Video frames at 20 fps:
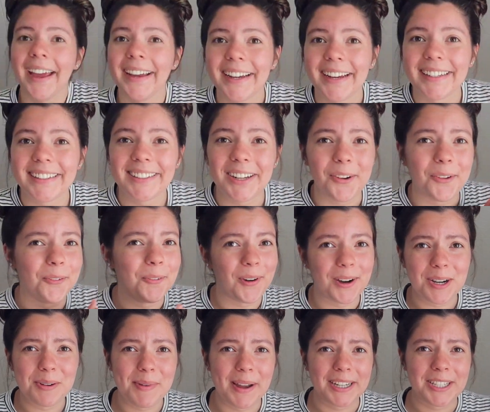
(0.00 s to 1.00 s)
Hey guys,
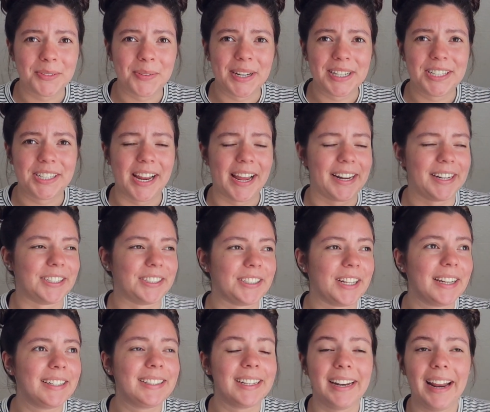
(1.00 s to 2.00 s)
welcome back to my channel.
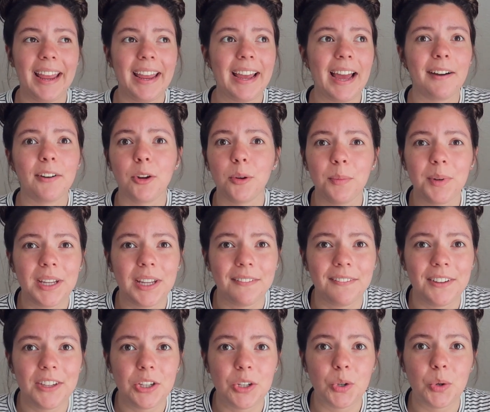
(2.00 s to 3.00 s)
Today I'm going to be
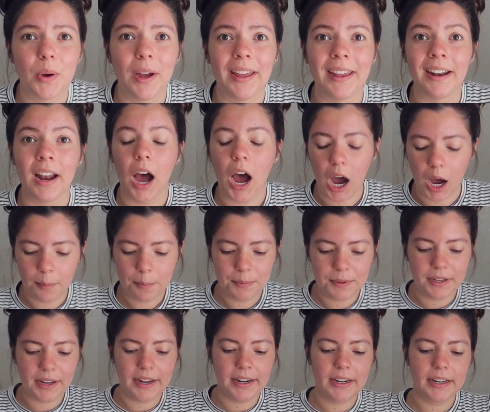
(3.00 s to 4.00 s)
giving you an
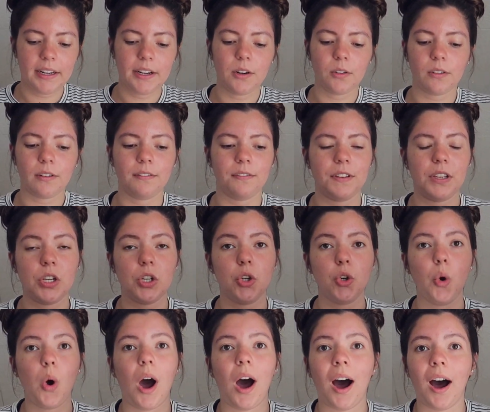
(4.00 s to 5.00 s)
updated
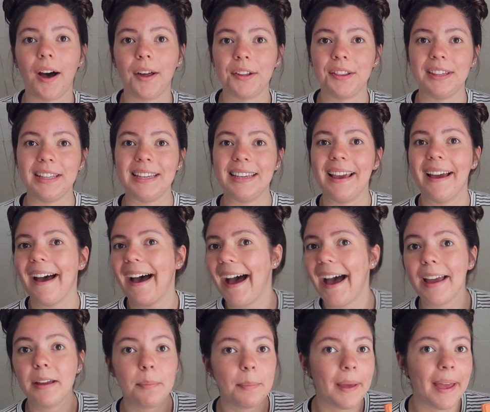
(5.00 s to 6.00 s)
review on the
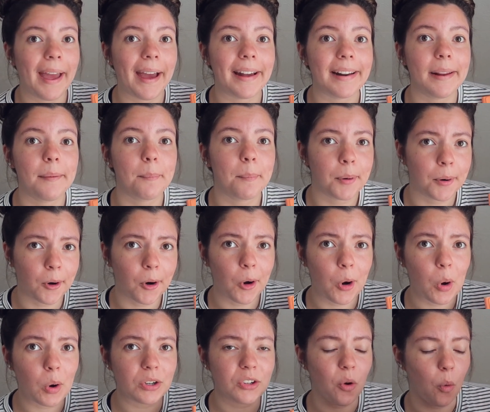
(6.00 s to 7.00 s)
iPad
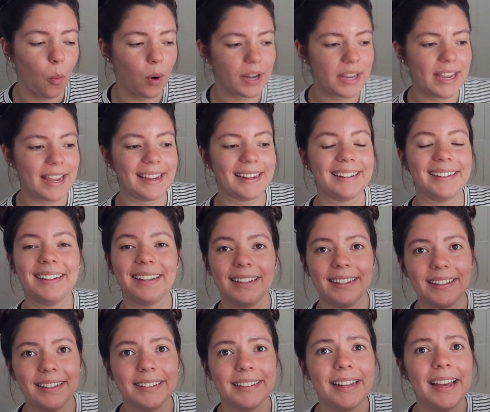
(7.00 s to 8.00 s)
Pro
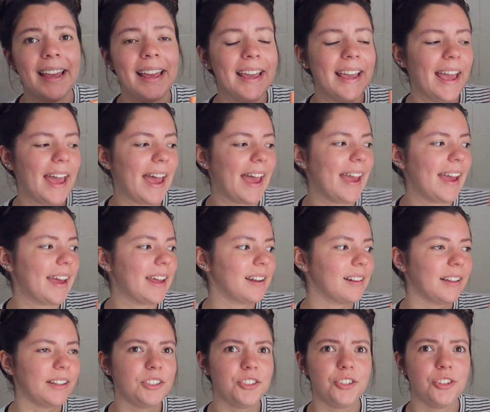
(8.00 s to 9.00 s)
2018 and
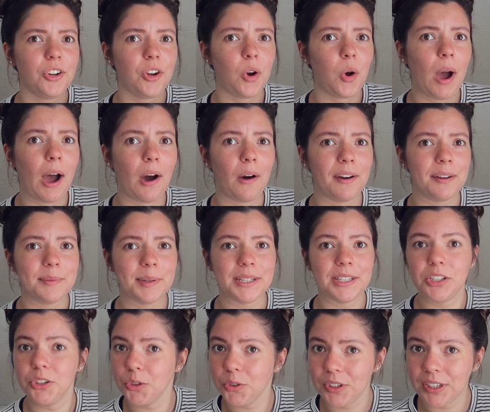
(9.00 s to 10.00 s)
let you know how I've been
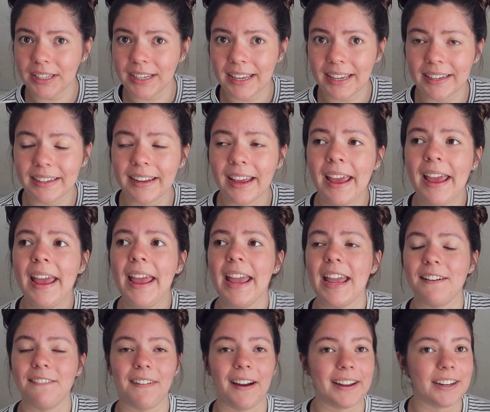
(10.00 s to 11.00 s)
using it,
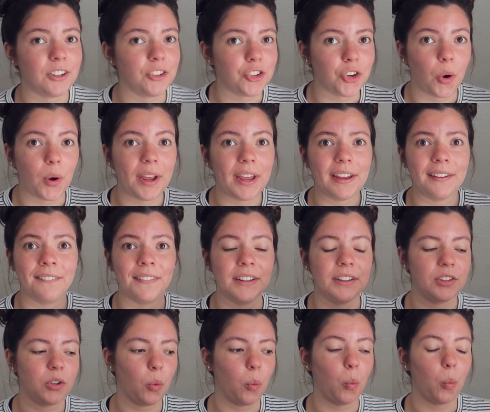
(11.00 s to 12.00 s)
if I enjoy it, if
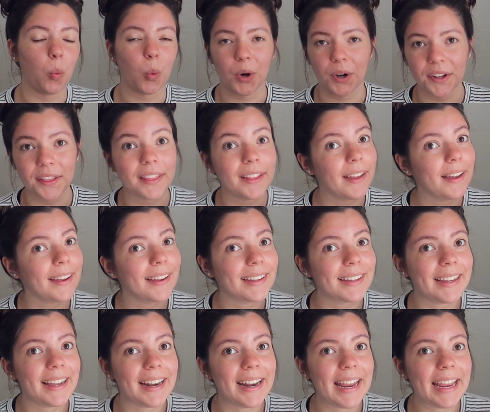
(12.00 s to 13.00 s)
it's worth it
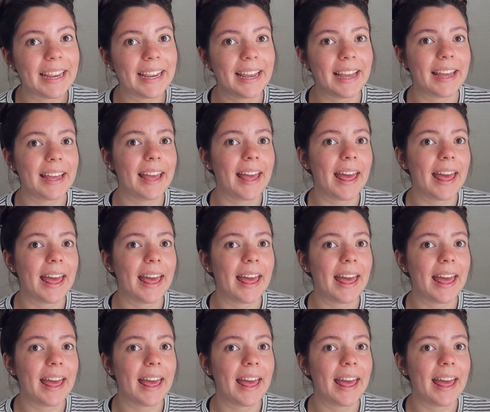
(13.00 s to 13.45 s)
getting